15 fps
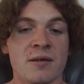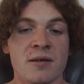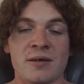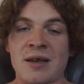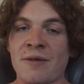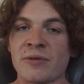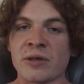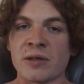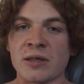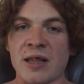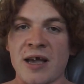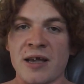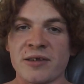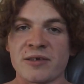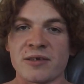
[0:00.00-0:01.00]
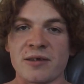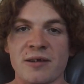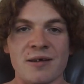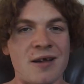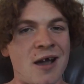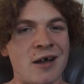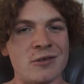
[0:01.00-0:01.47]
Nevertheless,
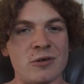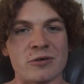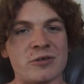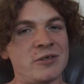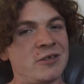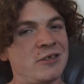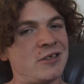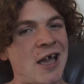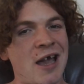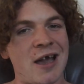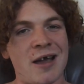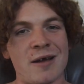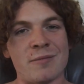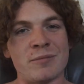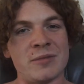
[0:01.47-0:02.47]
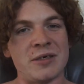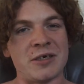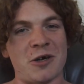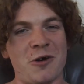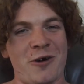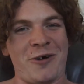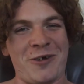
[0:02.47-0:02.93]
I look damn
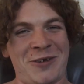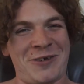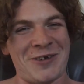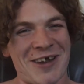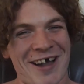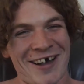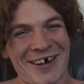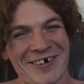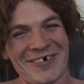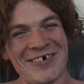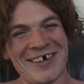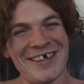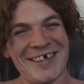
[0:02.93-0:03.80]
good now.